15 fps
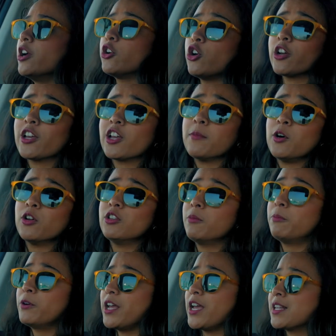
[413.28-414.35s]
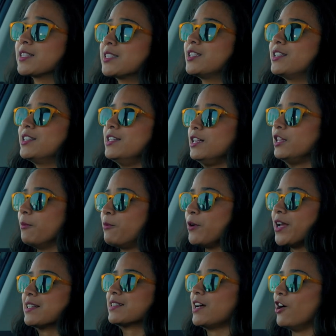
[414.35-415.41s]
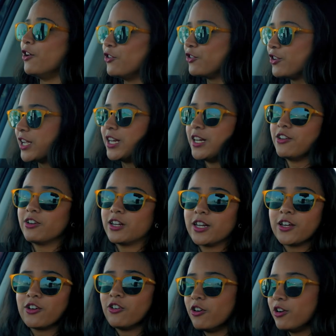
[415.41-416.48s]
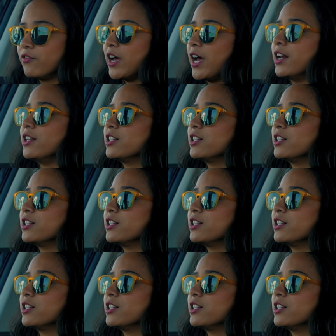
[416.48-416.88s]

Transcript: Talking about the brakes are really good, and